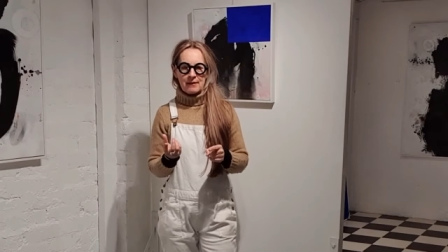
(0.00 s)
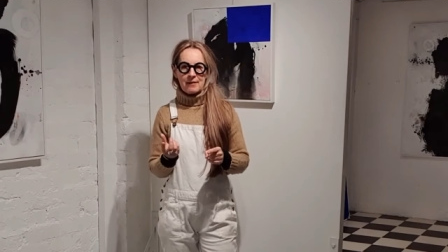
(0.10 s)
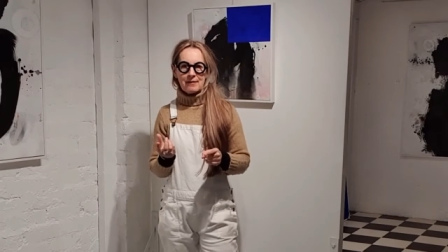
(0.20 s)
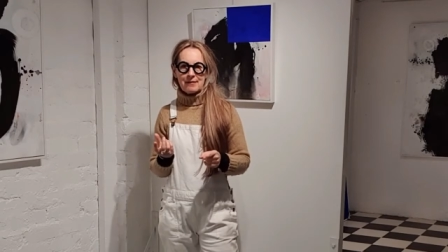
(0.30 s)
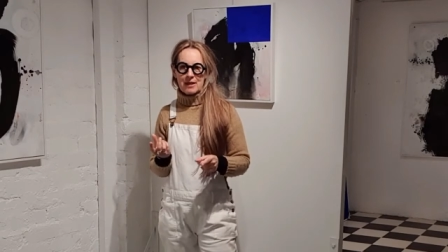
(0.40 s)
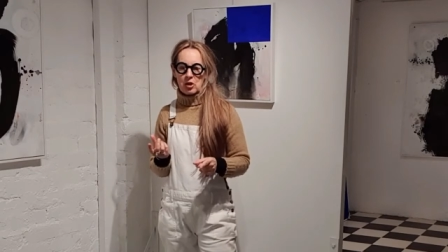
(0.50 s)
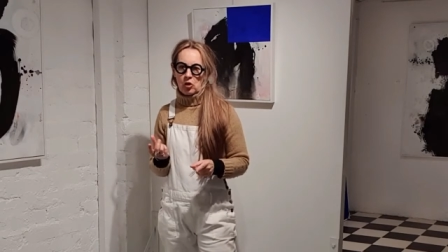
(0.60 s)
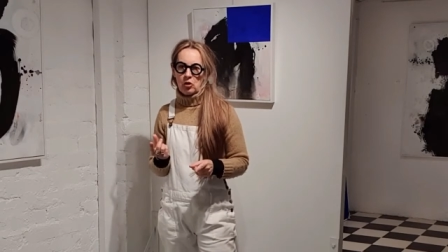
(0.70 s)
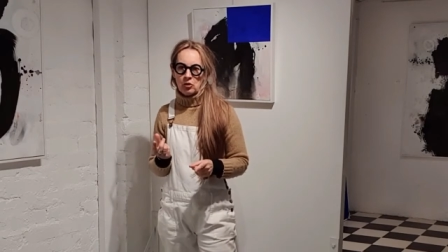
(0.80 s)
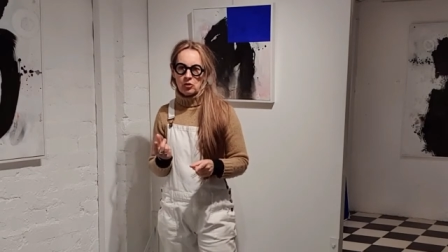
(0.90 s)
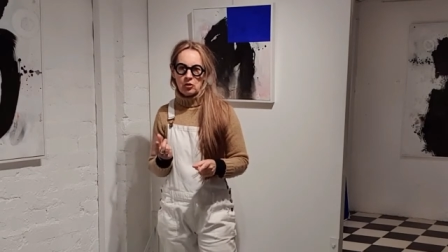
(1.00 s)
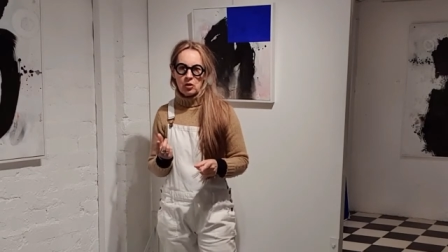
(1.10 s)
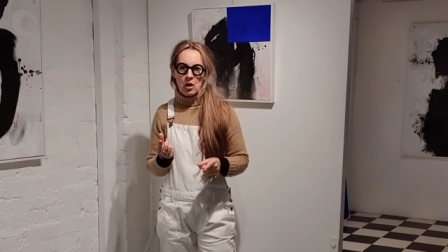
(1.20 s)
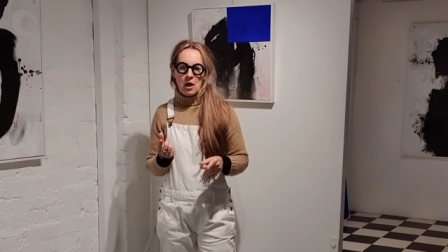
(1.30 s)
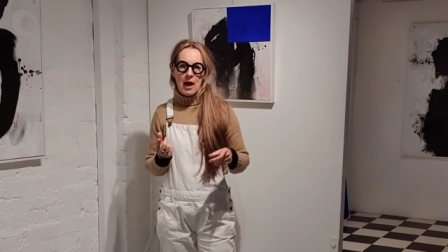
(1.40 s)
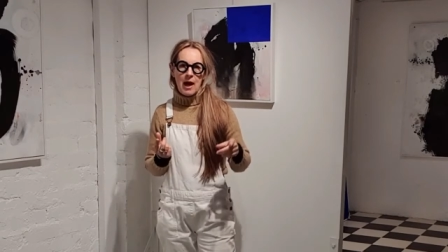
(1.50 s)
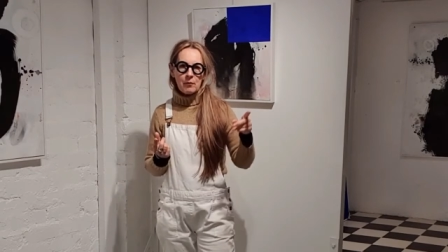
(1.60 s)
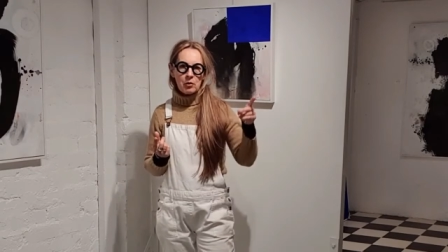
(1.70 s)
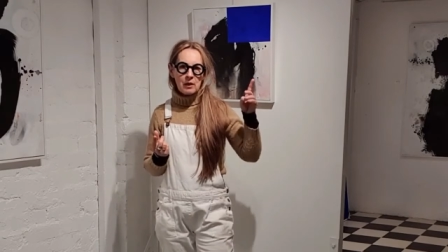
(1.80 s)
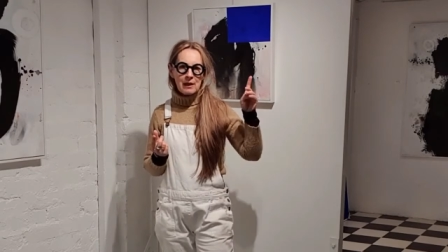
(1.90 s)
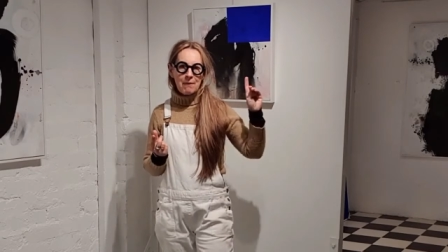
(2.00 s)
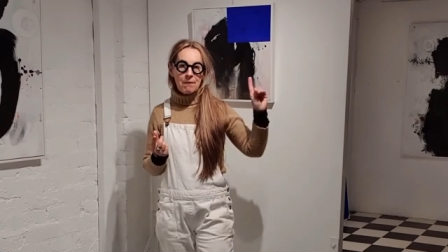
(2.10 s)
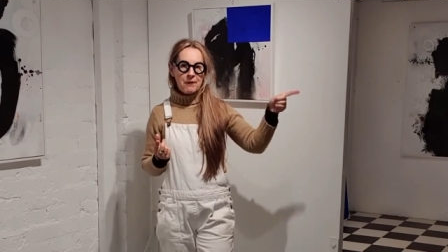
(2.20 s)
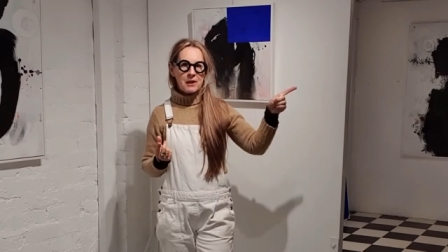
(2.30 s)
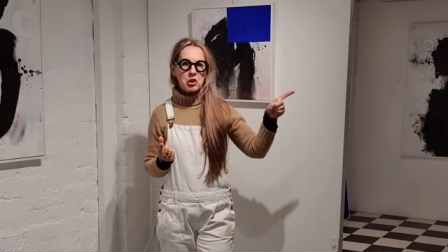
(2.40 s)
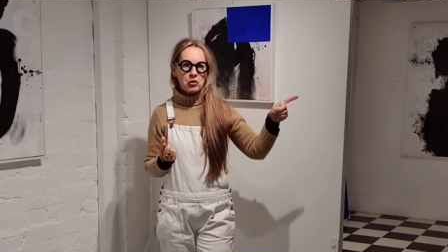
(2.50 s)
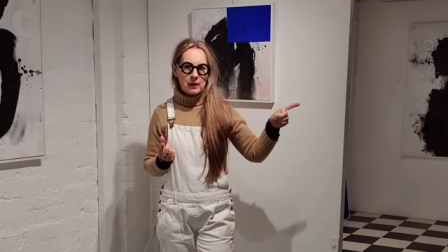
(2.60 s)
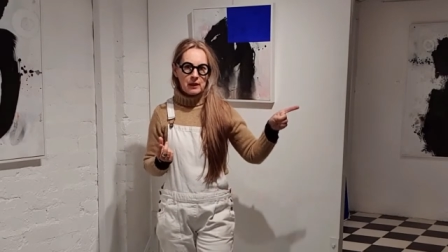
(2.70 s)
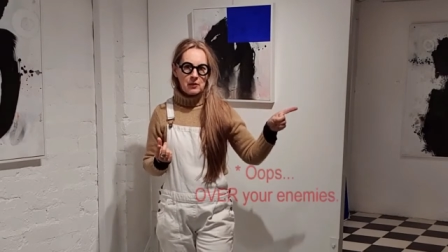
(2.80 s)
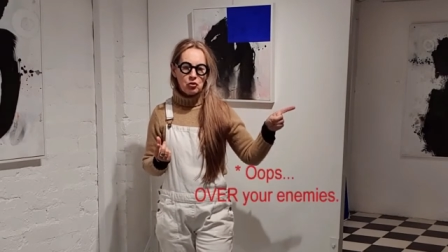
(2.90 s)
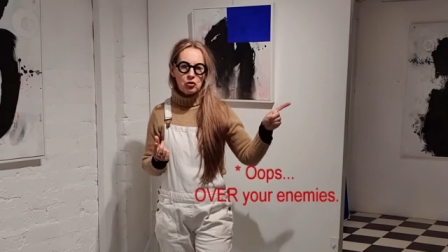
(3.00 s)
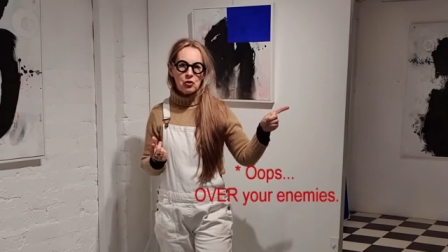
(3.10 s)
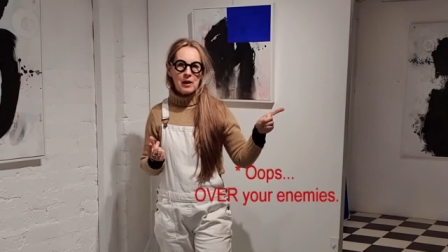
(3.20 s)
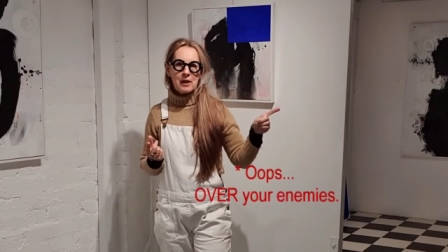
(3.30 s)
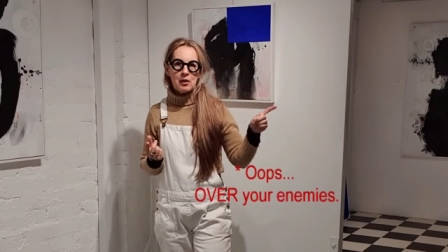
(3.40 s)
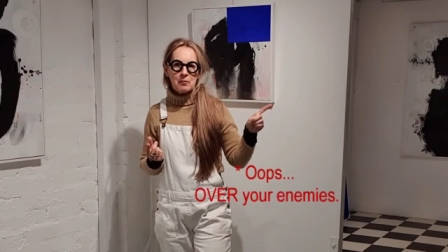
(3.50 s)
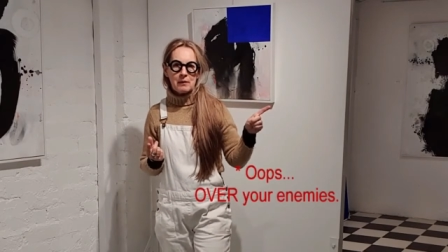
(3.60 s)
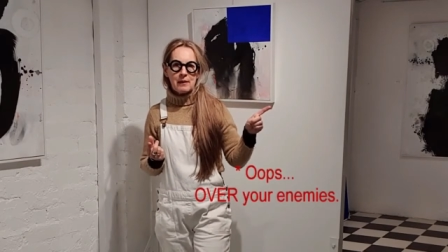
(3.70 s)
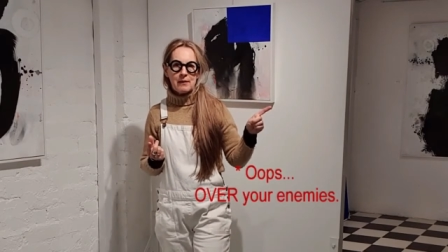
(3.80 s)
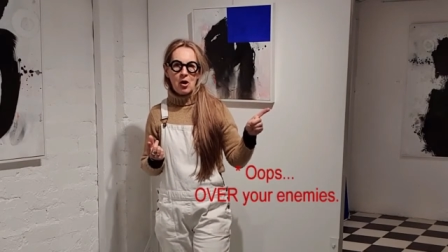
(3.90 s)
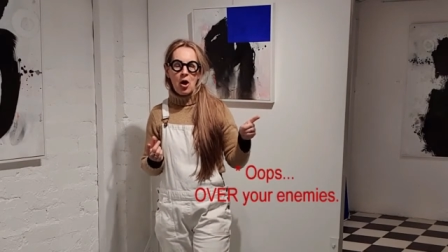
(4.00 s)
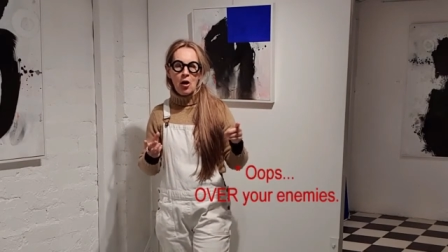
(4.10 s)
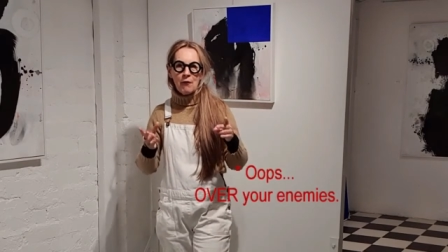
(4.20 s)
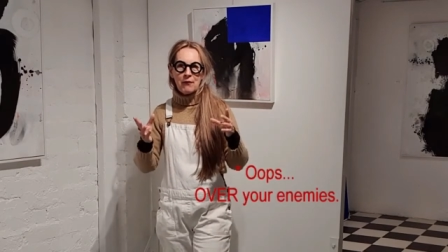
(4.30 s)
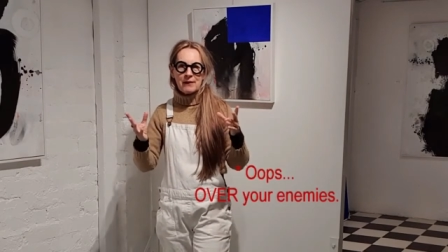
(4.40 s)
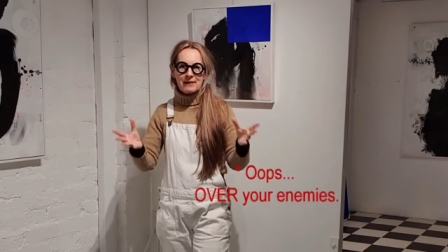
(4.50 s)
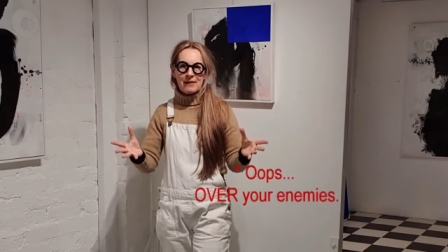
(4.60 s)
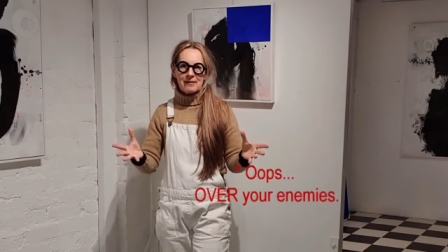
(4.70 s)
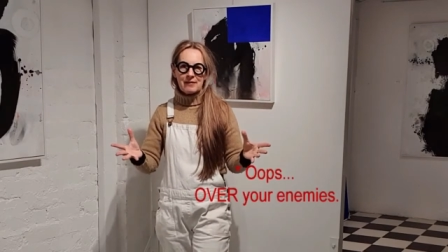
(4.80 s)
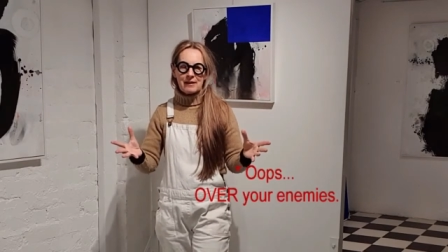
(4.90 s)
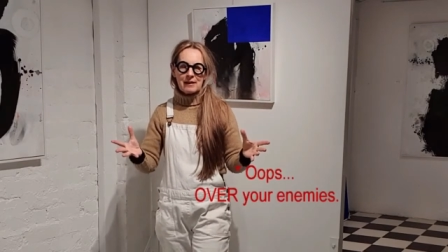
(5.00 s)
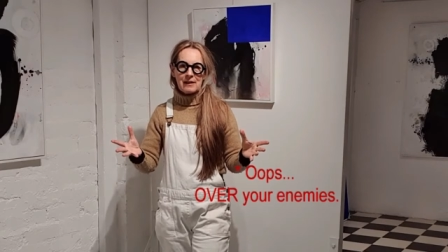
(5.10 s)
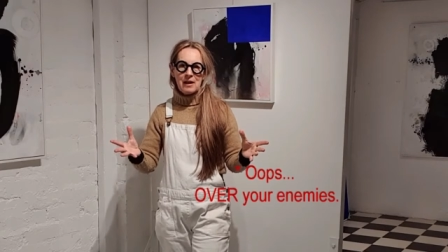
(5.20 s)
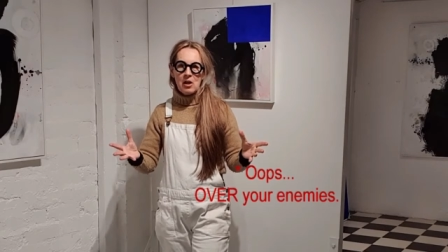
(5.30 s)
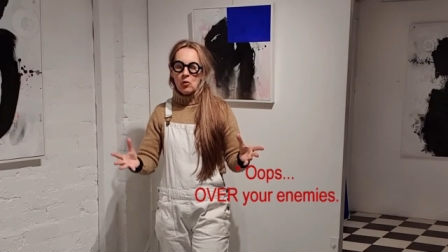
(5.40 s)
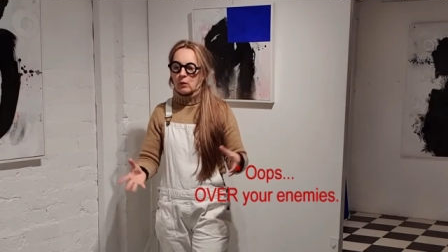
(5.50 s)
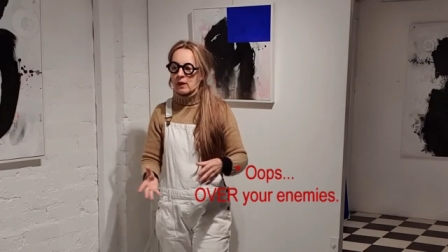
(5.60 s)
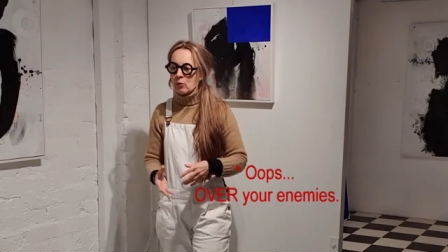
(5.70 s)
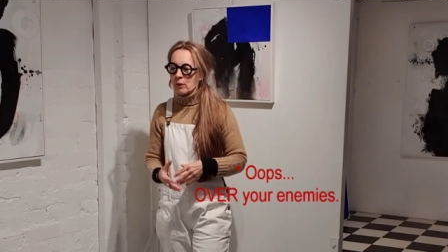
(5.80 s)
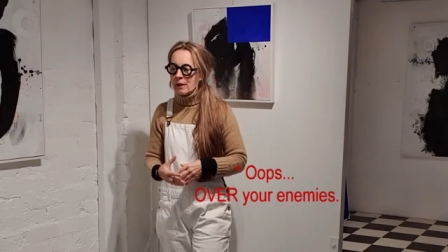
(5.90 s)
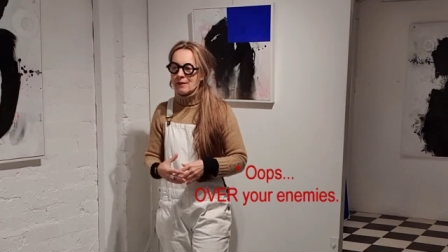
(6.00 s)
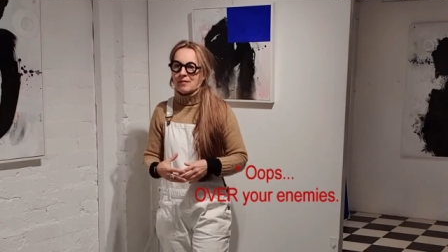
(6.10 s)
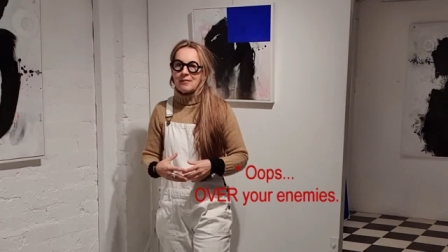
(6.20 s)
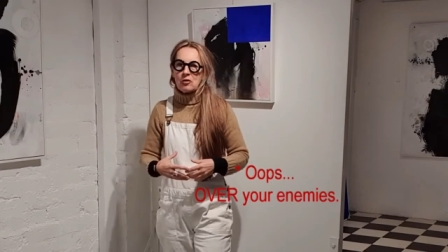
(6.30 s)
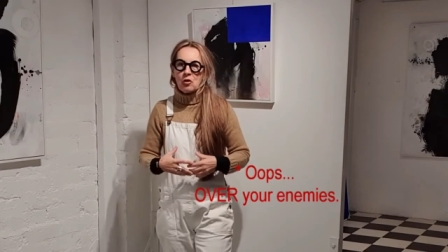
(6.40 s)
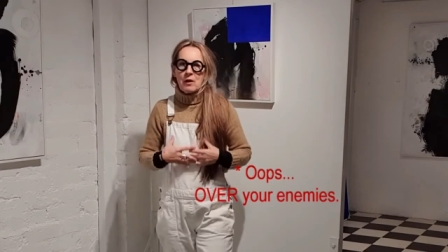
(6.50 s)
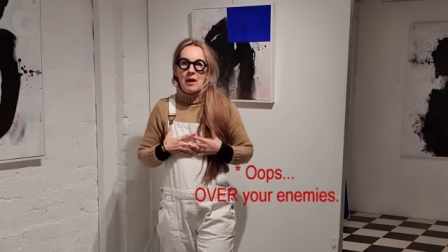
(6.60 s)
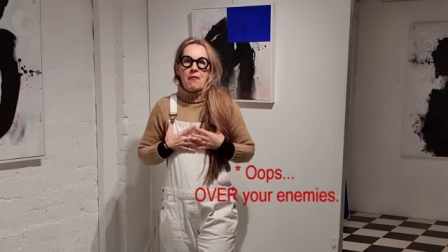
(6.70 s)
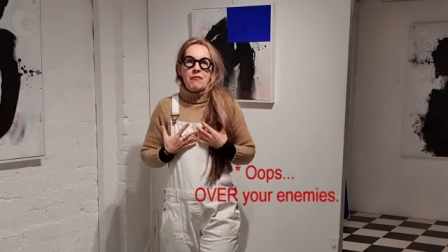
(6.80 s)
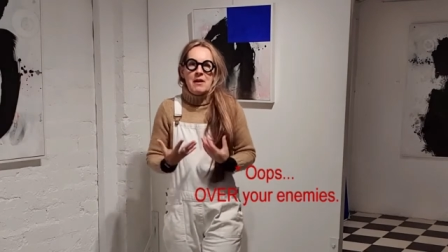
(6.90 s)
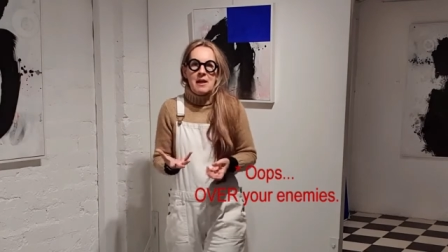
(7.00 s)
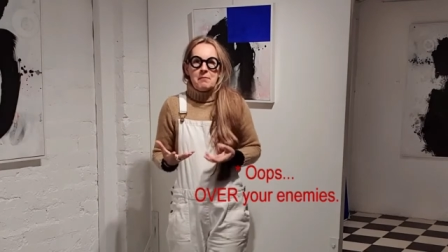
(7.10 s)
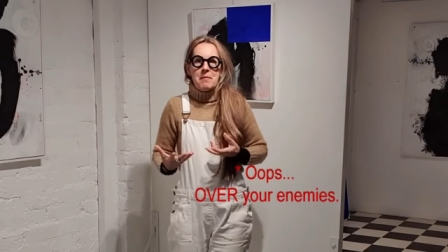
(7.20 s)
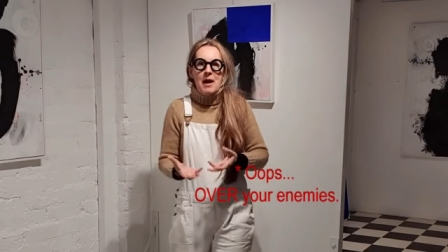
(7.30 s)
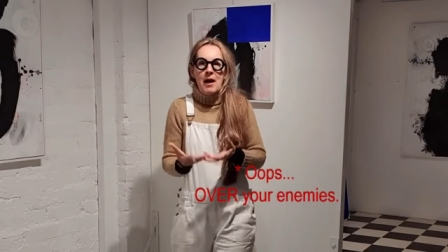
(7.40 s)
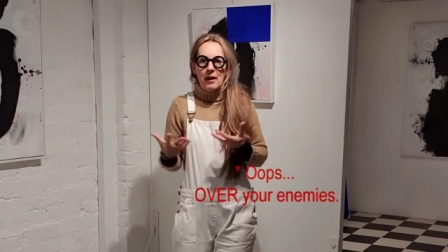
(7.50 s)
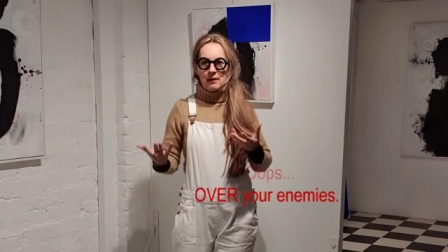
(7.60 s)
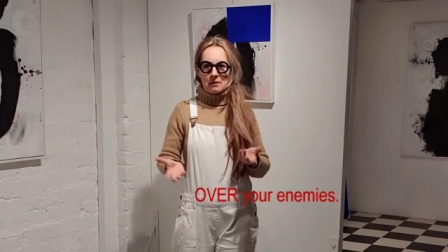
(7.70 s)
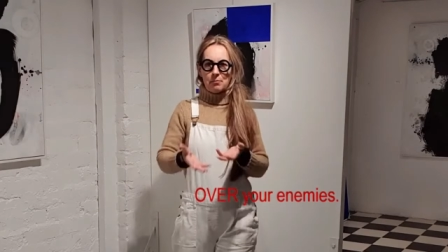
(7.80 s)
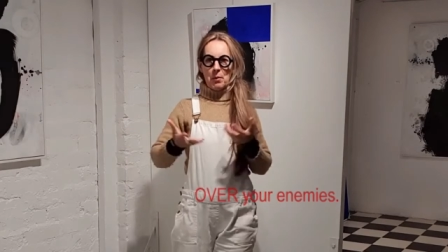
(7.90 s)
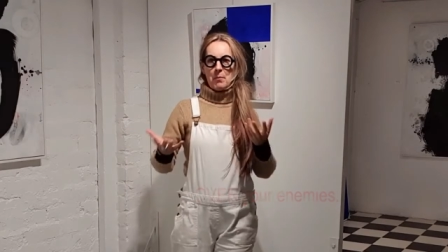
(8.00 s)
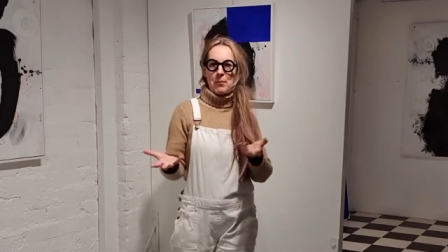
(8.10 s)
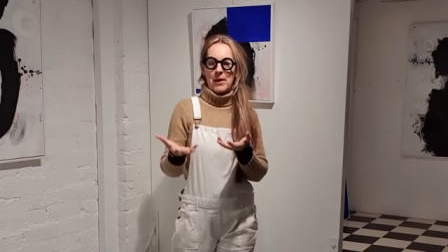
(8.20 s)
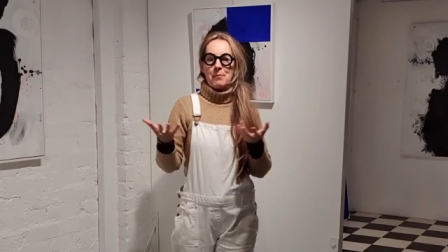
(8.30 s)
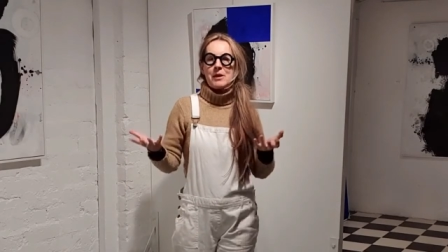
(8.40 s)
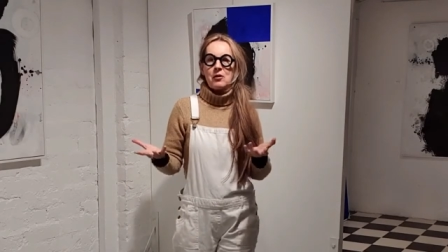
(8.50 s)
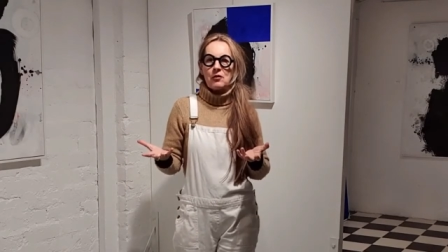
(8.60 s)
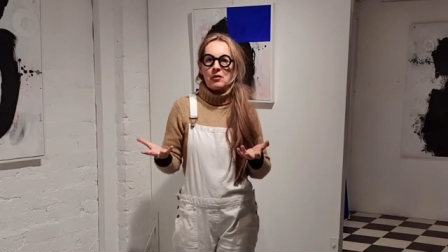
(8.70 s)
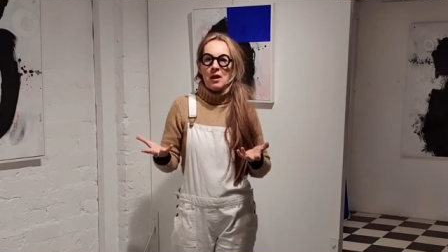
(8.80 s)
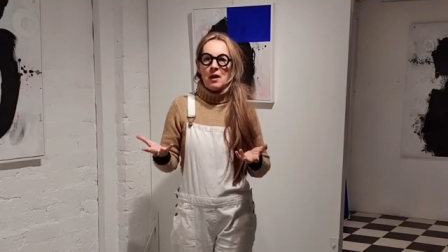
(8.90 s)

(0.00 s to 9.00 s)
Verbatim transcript: see God, I'm going to give victory to your enemy." How fantastic. When I read this story, I feel like my heart is pumping because,